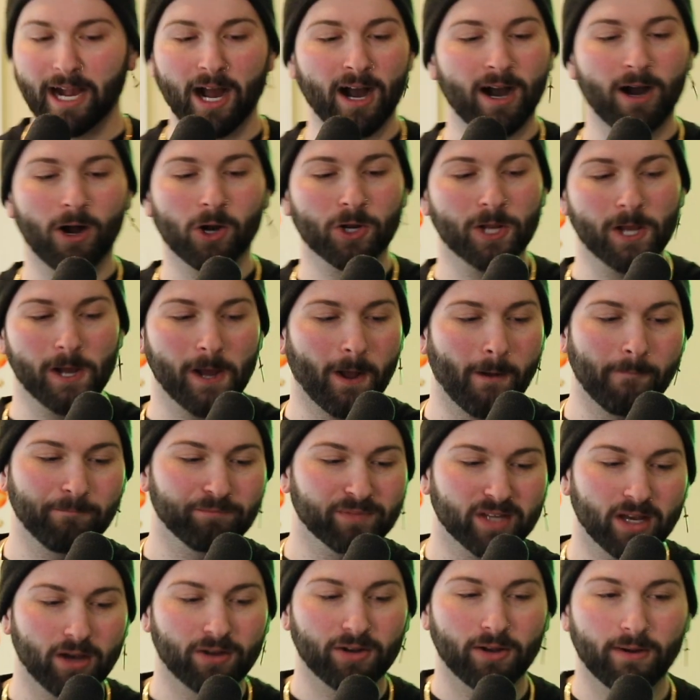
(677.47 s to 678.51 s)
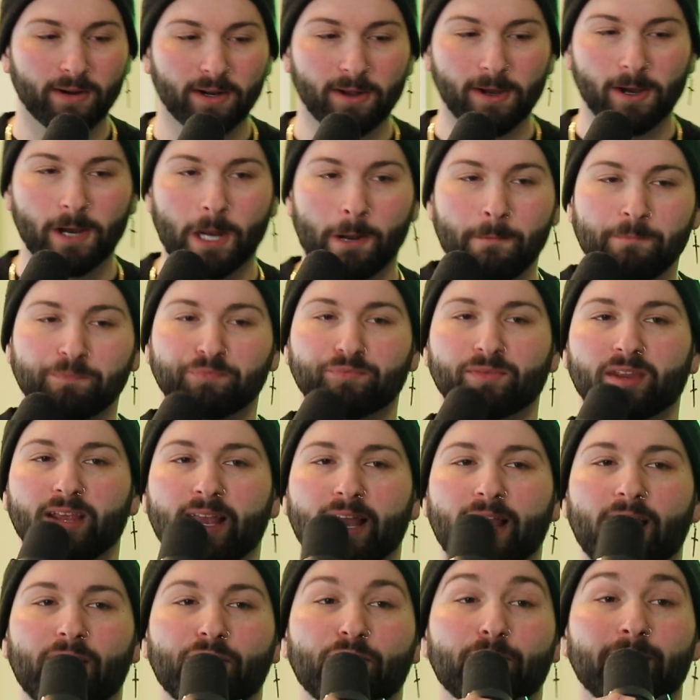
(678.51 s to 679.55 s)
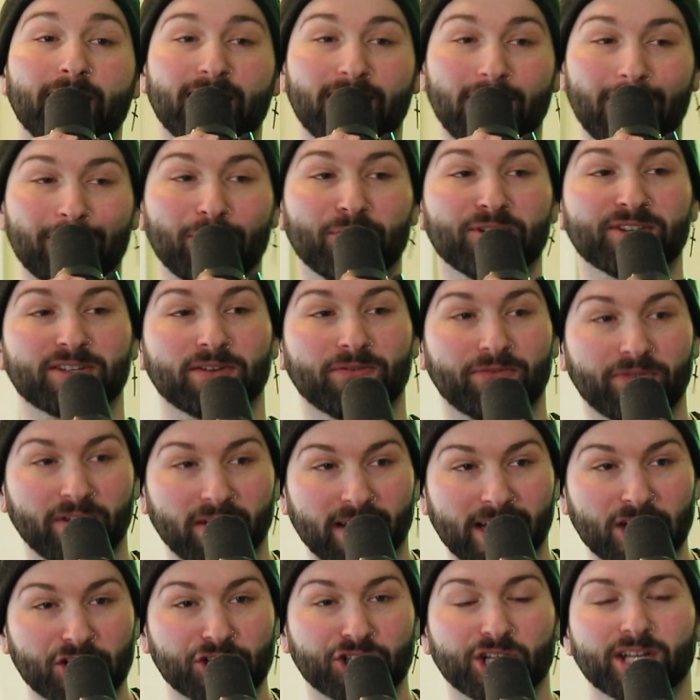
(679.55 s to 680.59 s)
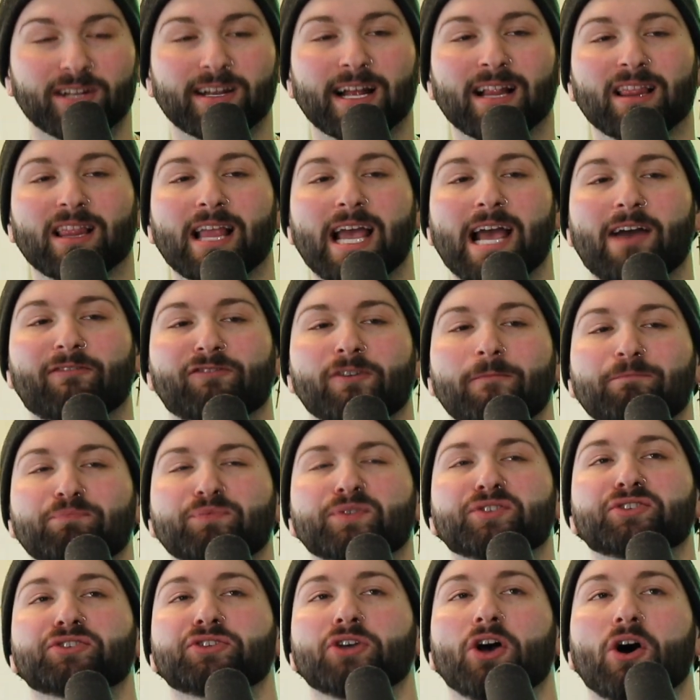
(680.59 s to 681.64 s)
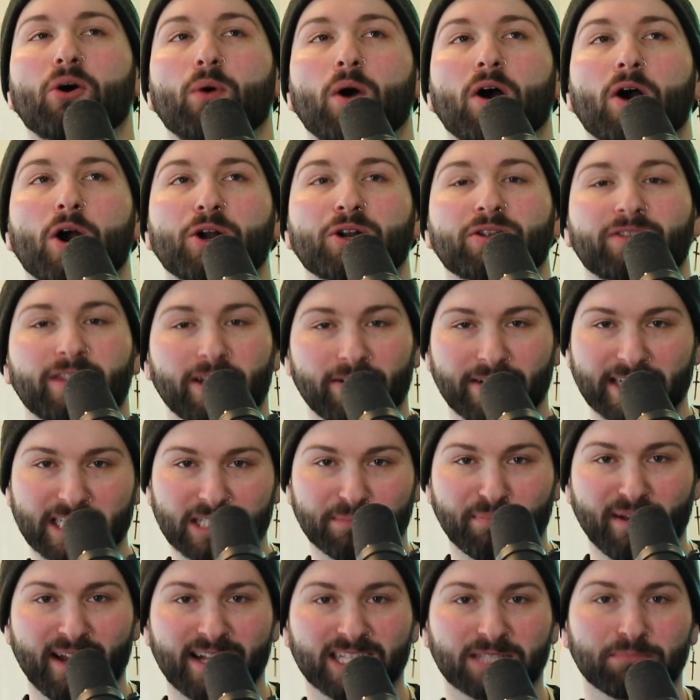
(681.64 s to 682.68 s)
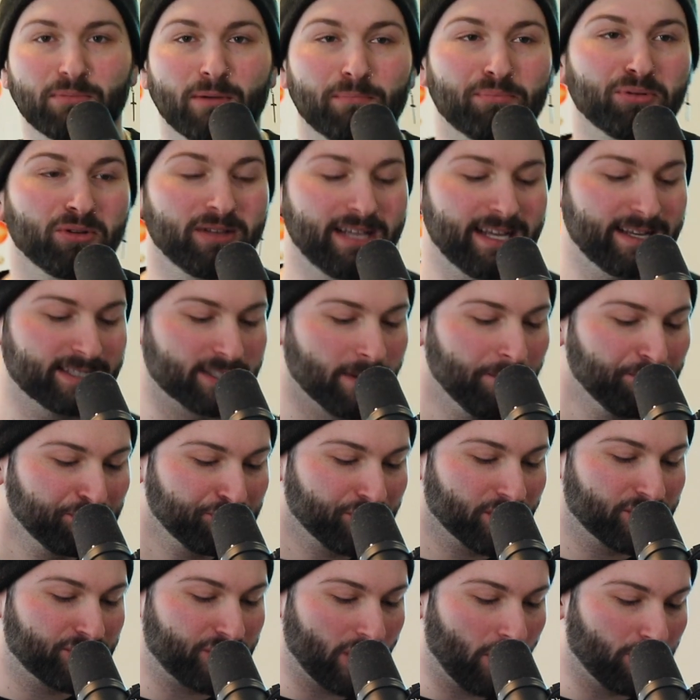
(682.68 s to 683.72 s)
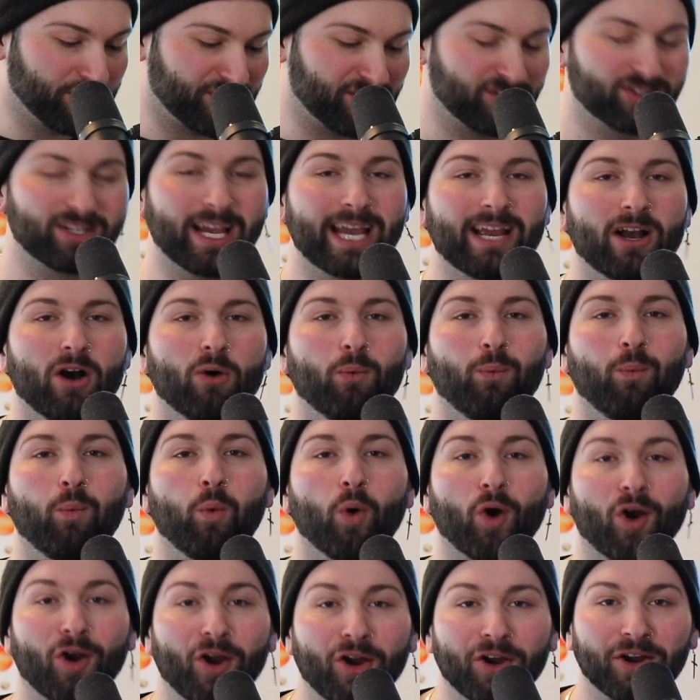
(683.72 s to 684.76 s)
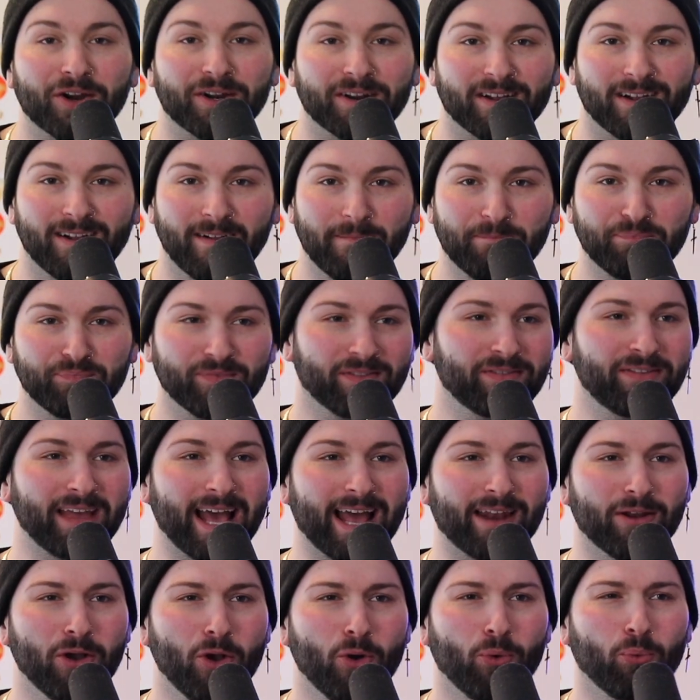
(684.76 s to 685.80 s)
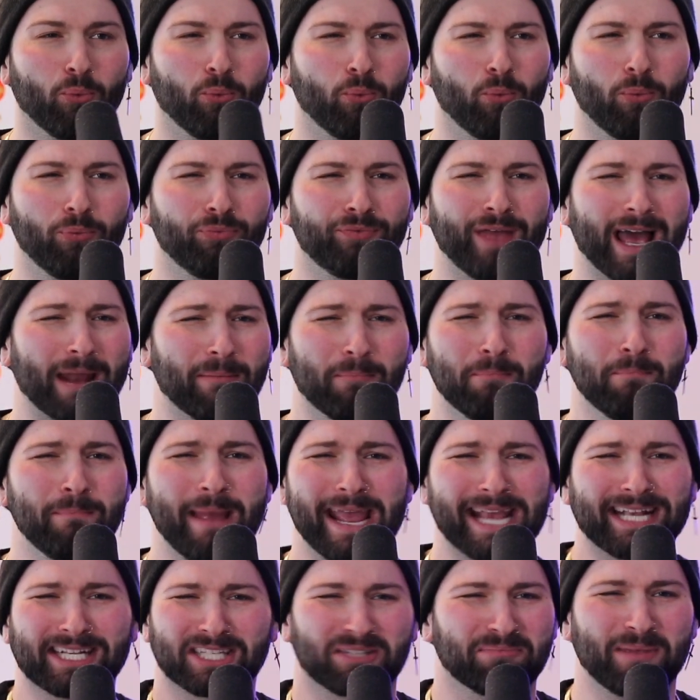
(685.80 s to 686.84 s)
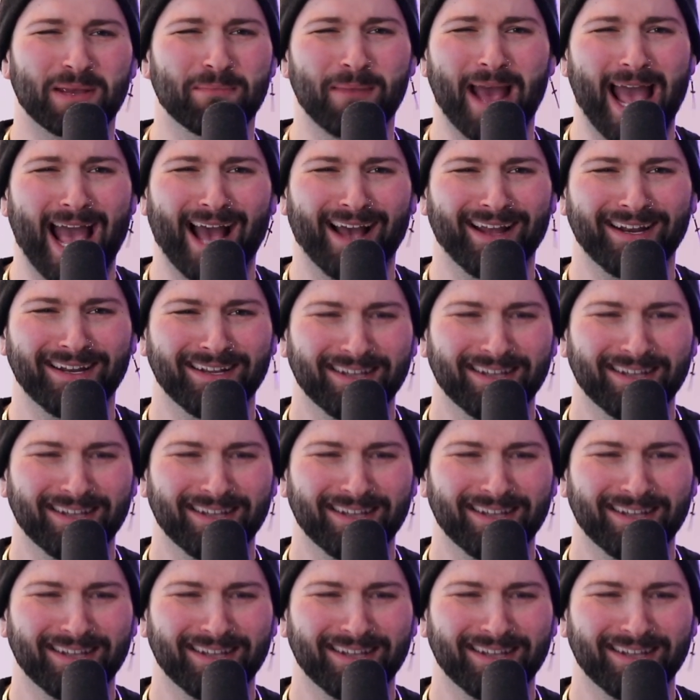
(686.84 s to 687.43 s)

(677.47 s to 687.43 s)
oh, no. Yeah, you made that person feel like shit, and I laughed so hard at their expense, but please don't say a word that makes me mad.